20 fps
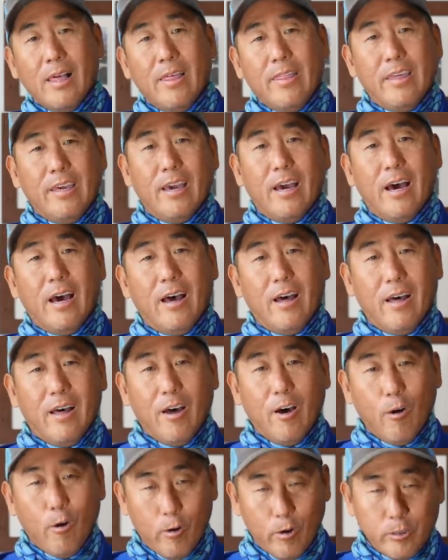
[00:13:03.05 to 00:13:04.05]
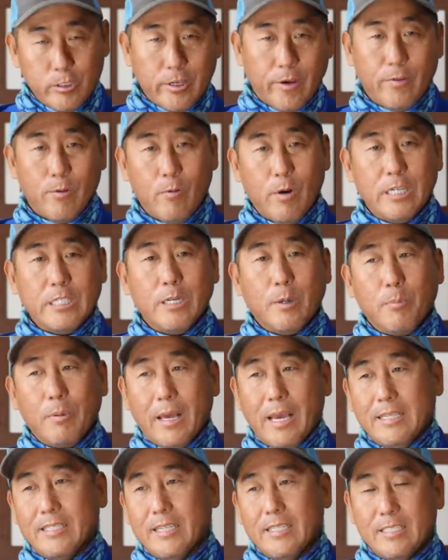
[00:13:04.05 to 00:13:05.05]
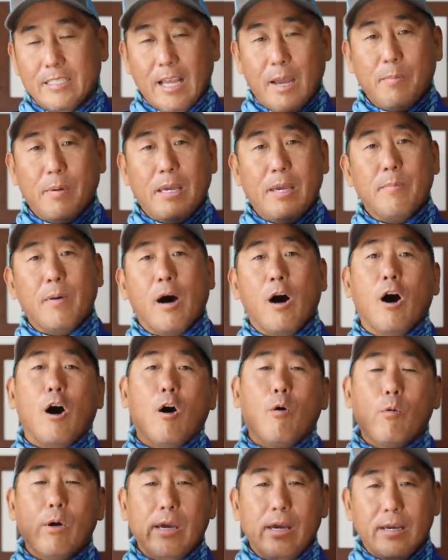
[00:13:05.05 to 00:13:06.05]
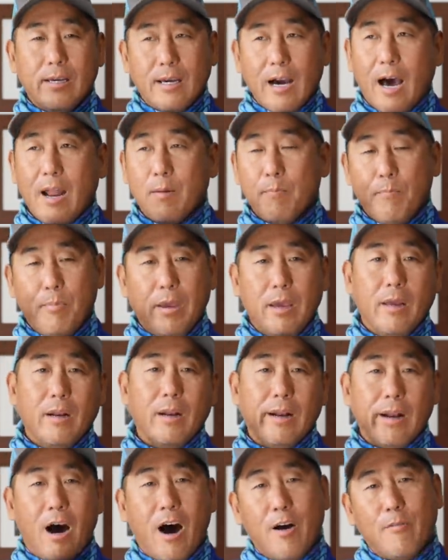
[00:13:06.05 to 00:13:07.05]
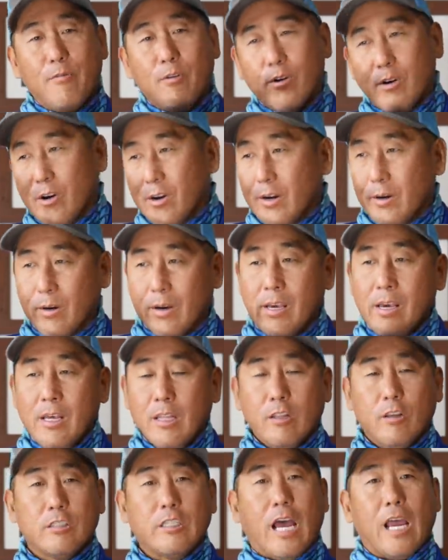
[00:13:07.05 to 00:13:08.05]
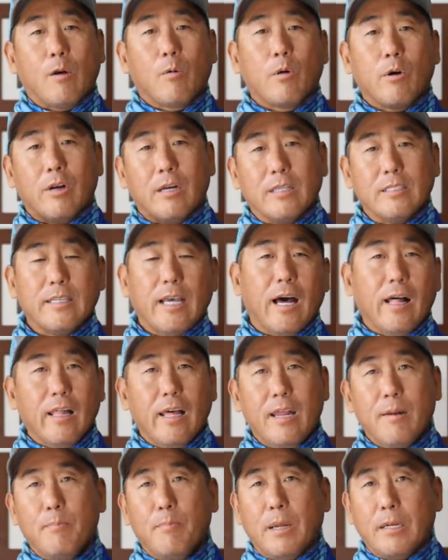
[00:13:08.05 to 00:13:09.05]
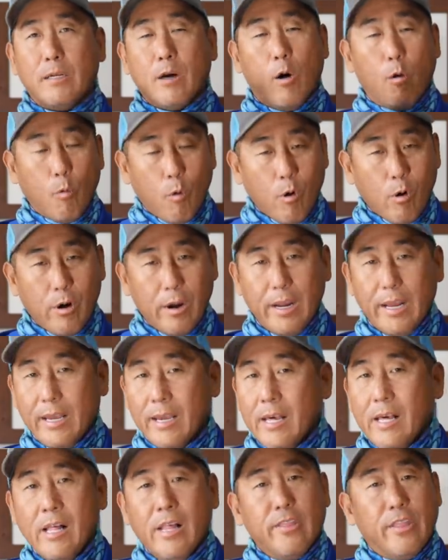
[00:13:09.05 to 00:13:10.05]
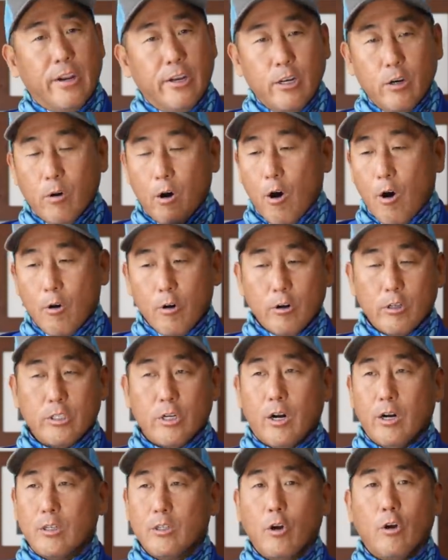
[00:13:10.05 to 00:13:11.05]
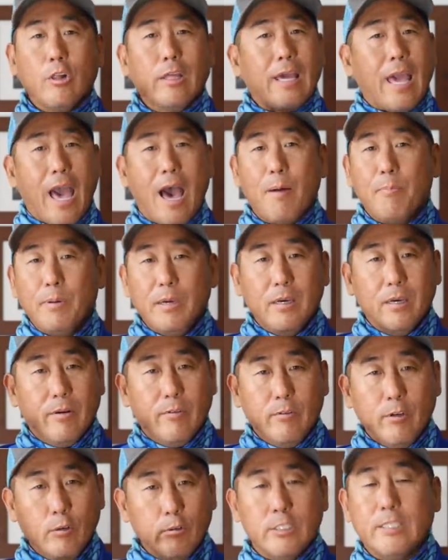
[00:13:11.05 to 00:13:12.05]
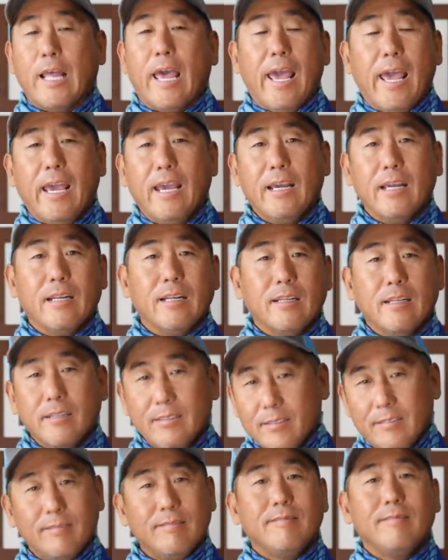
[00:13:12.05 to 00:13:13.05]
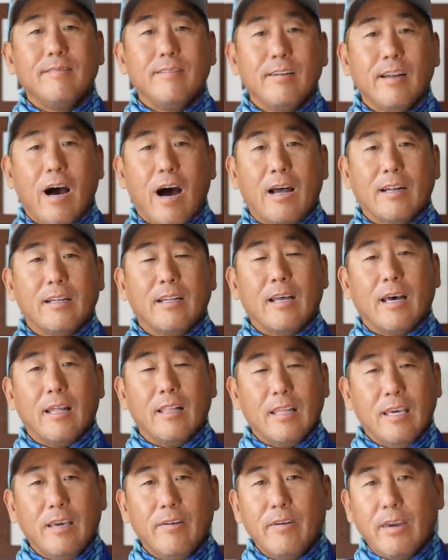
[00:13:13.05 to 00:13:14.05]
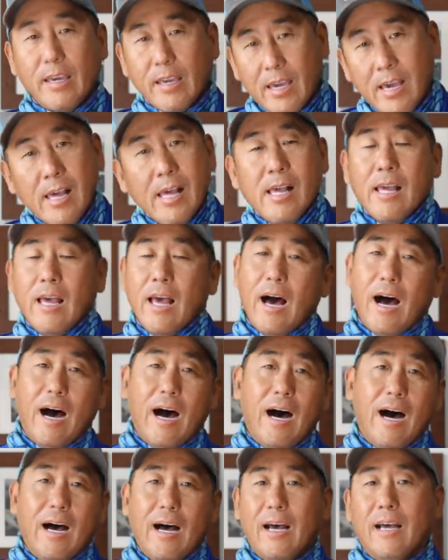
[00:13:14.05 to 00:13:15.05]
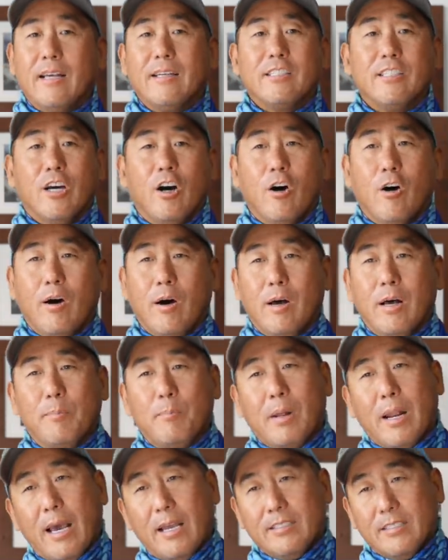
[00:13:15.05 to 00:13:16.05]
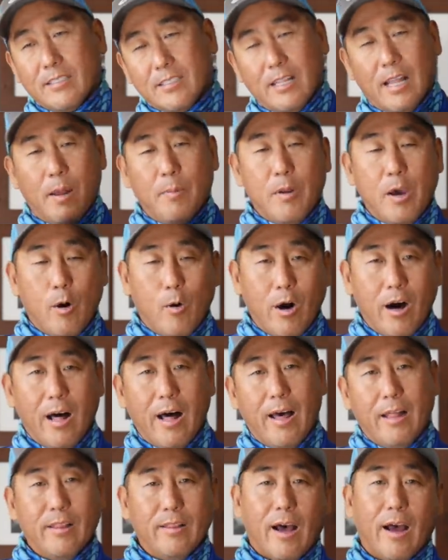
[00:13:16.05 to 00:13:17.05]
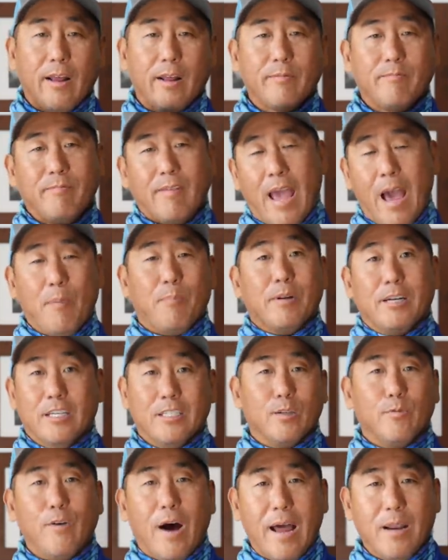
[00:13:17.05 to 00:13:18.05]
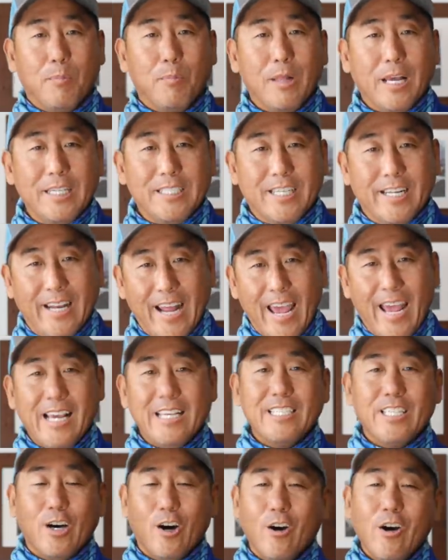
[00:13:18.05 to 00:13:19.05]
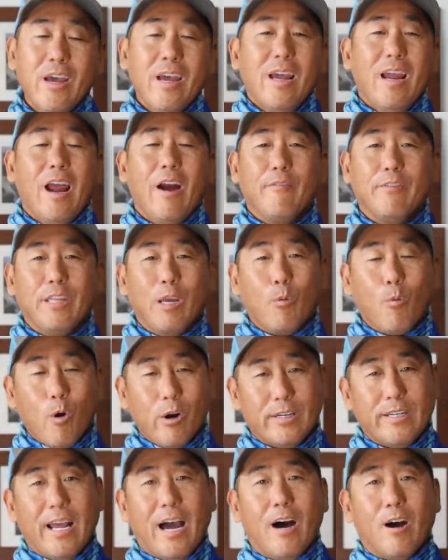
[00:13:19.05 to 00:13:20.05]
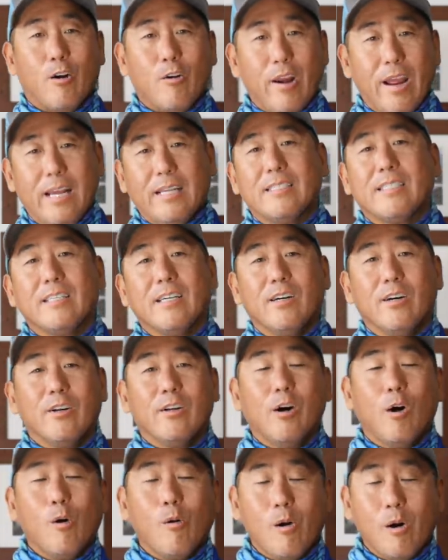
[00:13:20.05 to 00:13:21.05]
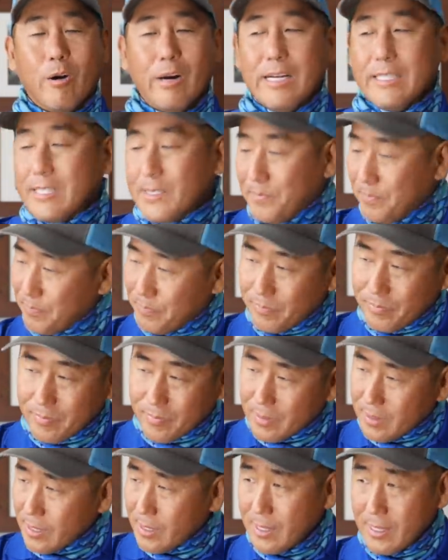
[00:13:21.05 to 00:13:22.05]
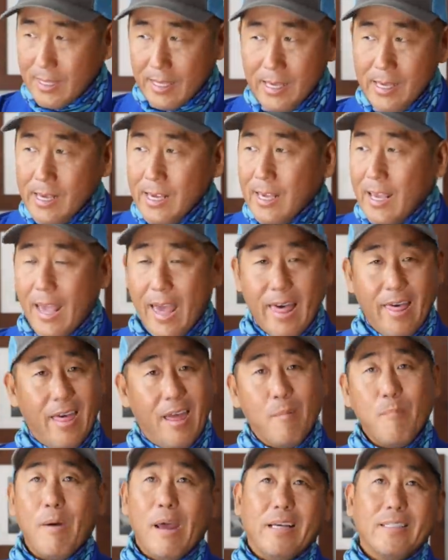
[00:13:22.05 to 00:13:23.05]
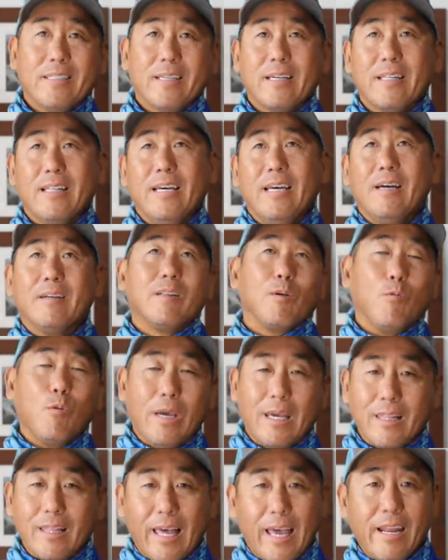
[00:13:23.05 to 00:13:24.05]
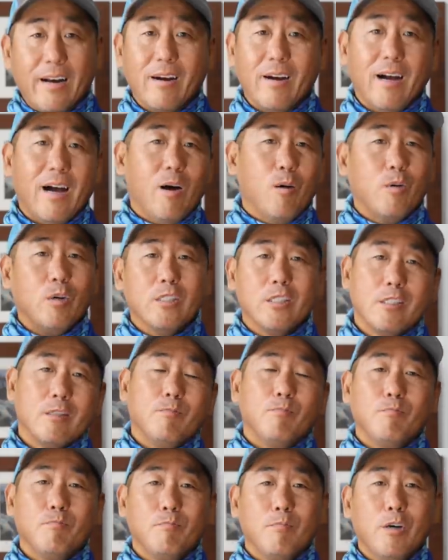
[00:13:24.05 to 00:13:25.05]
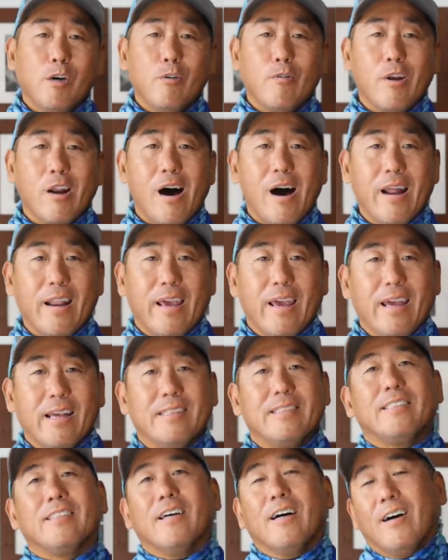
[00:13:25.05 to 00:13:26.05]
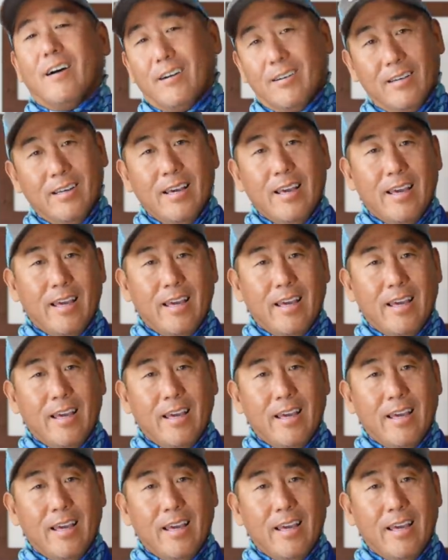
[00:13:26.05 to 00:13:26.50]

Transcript: the owners of the original place had sent me email, oh, we got a bid, an offer, and looks like we're going to sell it, but don't worry, the new owners are totally happy of you staying and not leaving. But I just let them know, well, I happened to just find a place today, so everything worked out great, so no worries. And then basically a week later, I was moving on in, so